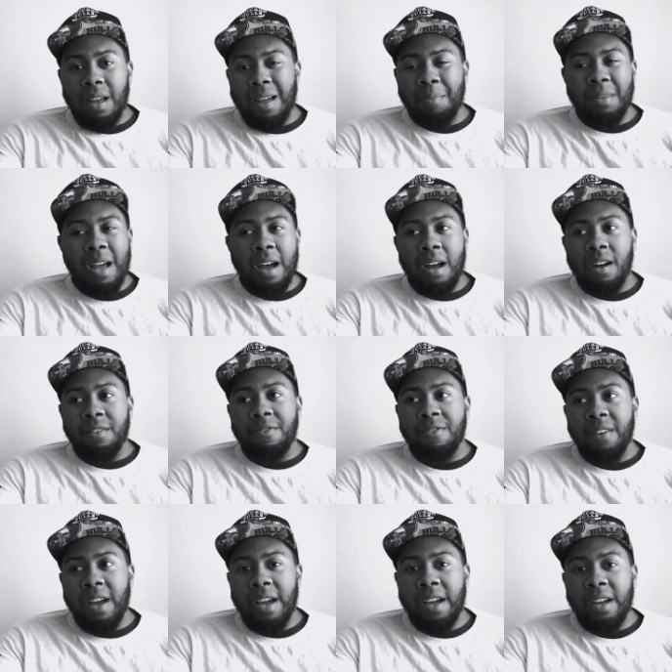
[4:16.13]
I'm not a
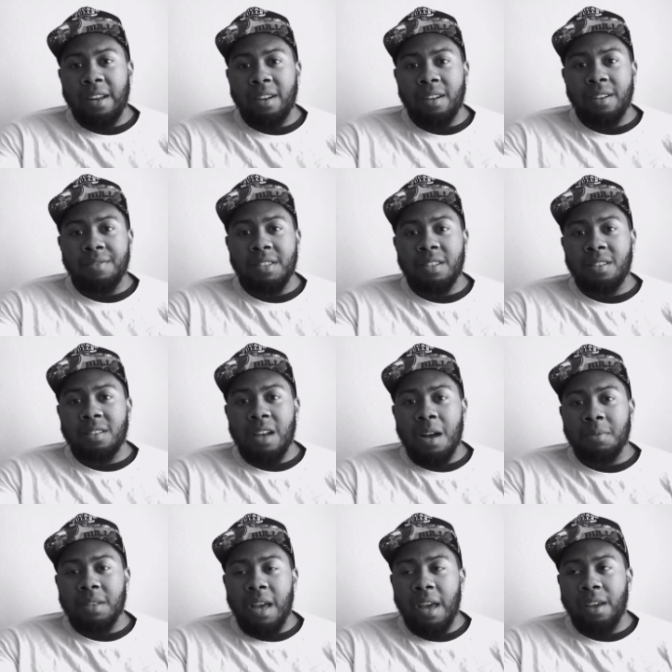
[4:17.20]
fan of T
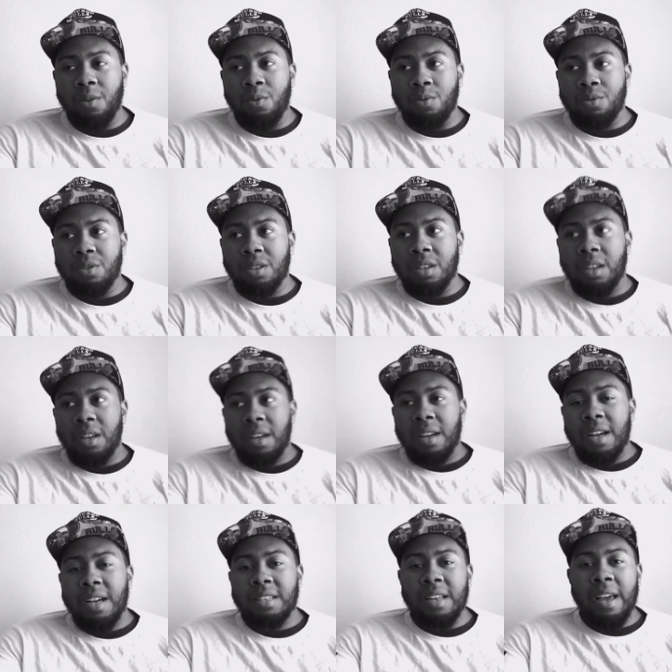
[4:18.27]
Top's angles.
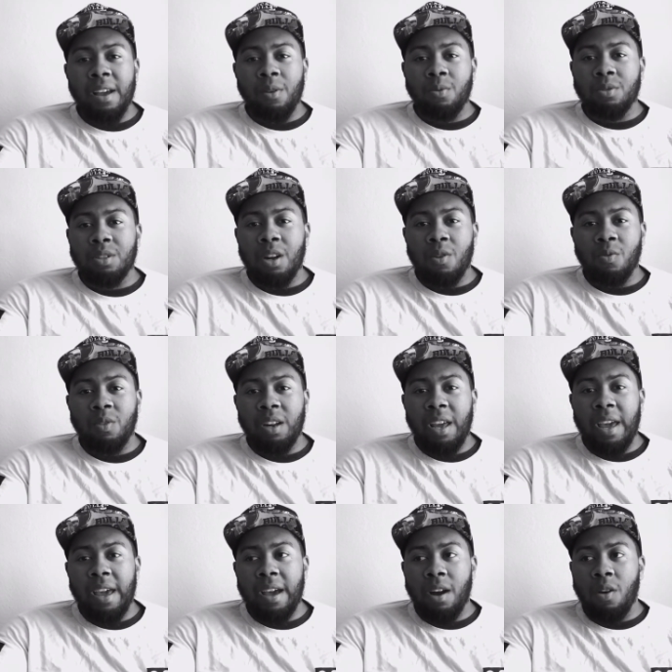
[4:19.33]
His angles don't
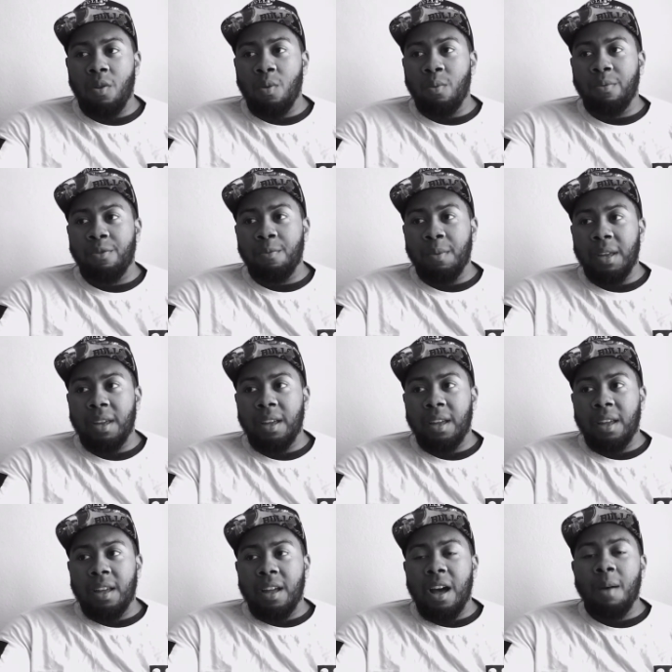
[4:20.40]
really hit home for me.
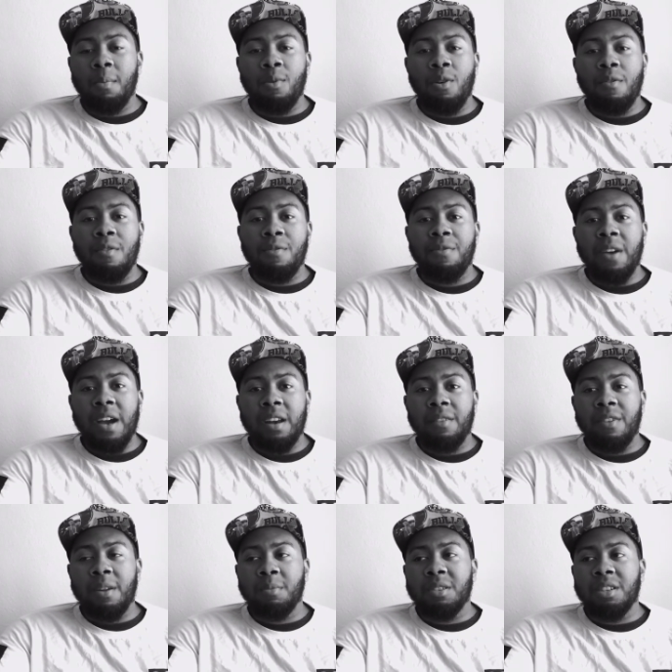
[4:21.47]
I'm more of a fan
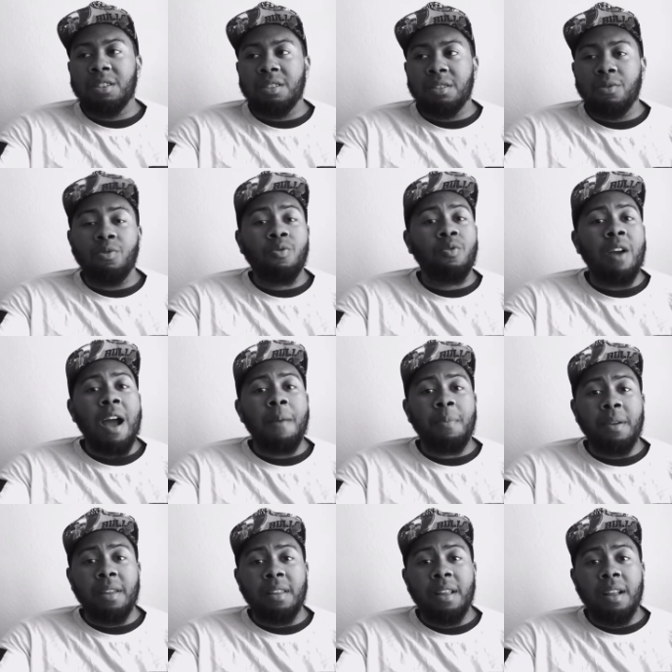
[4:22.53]
of him just
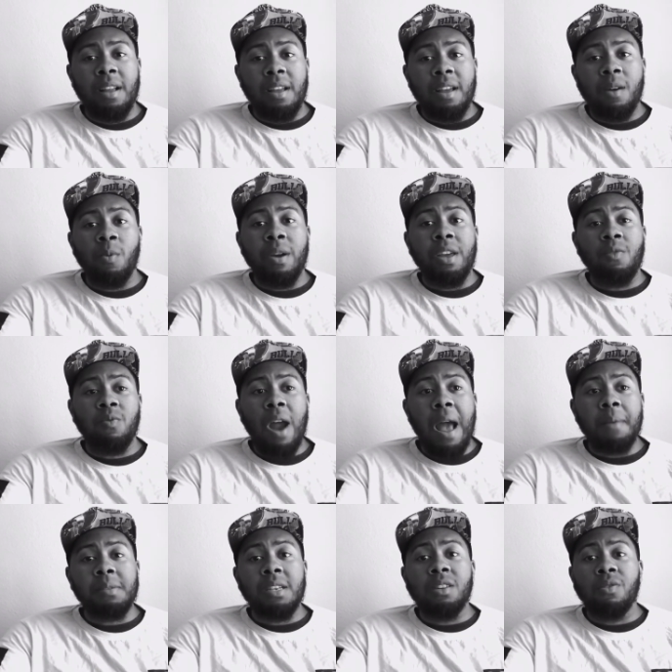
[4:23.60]
rapping. And when he
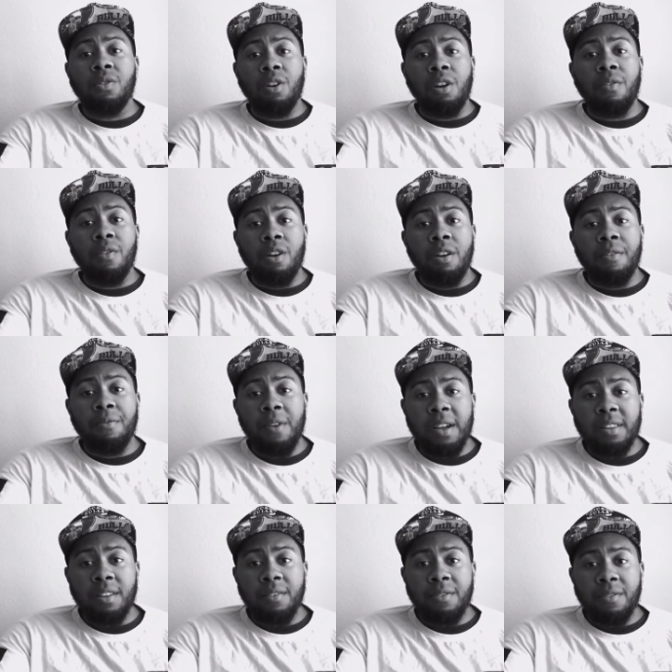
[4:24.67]
raps, he's very, very
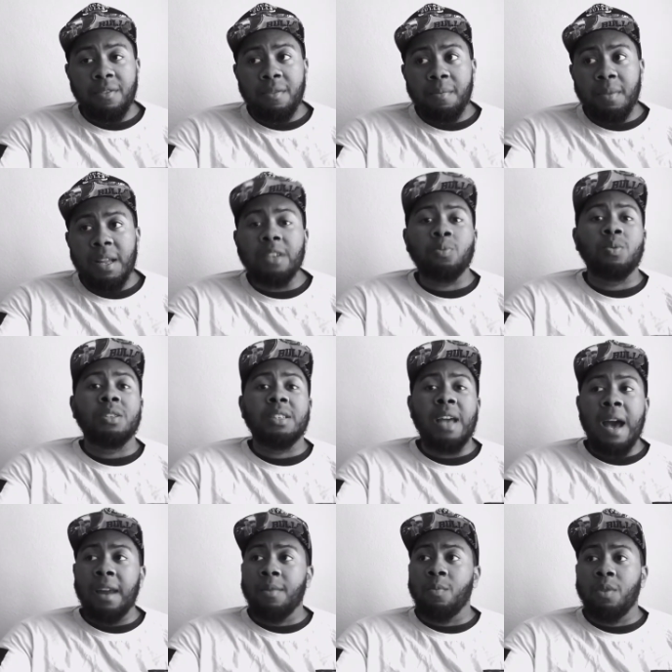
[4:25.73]
effective. That's what's
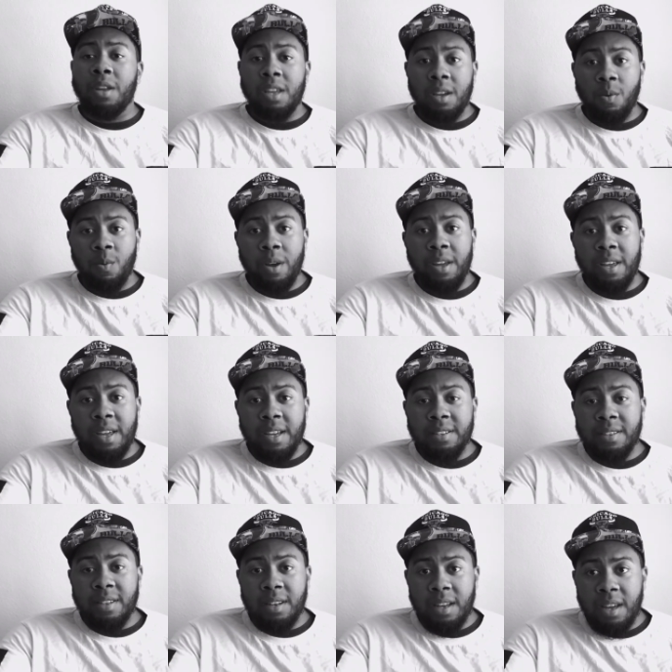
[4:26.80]
got him what he, what he
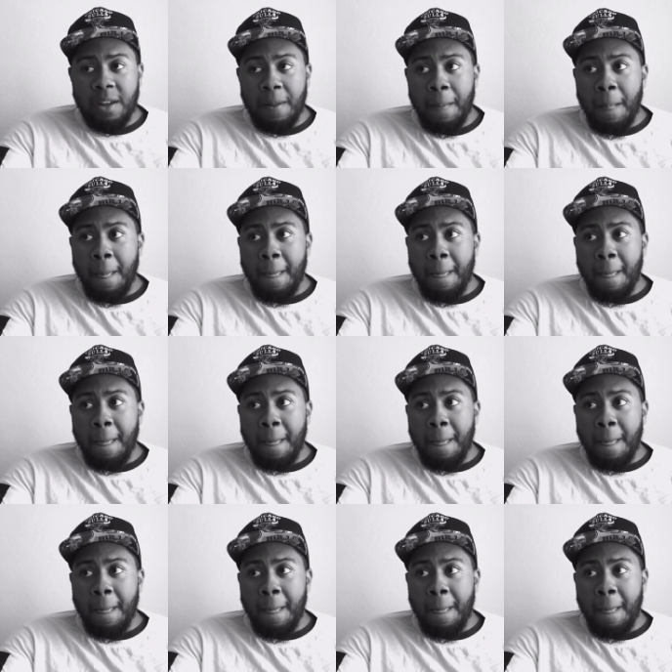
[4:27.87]
is today.